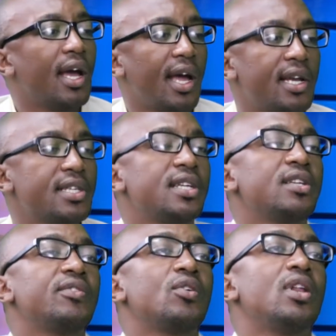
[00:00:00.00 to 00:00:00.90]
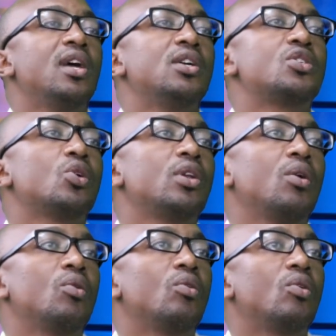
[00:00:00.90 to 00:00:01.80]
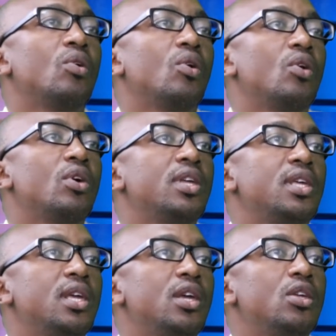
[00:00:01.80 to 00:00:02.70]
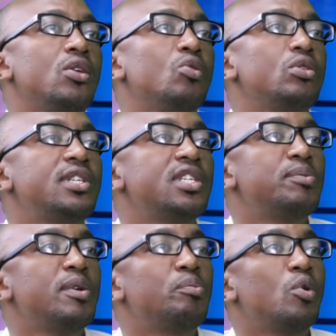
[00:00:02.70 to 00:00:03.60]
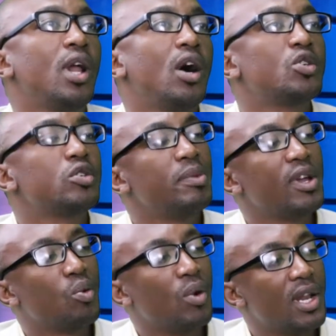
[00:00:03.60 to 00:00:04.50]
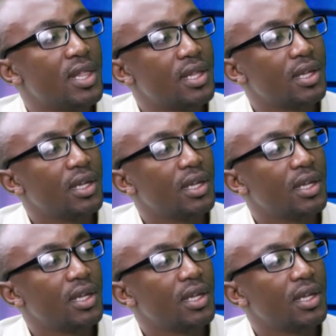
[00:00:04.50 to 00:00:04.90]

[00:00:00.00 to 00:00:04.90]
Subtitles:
Yeah, I understand very well. So now you teach people how to make wealth,